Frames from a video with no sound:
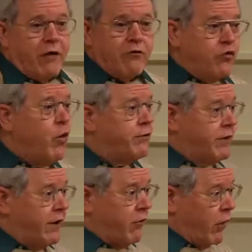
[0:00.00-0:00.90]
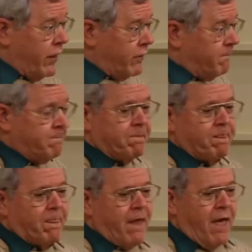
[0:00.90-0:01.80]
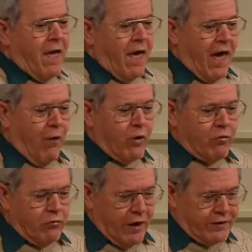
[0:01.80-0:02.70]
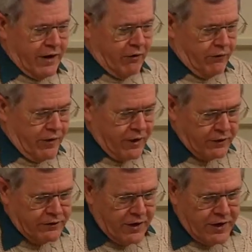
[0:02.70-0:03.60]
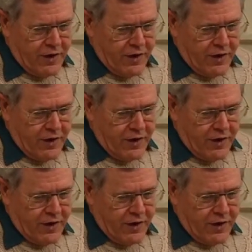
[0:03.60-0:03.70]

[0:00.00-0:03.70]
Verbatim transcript: It was a 200-acre lake, and we were right down on the edge.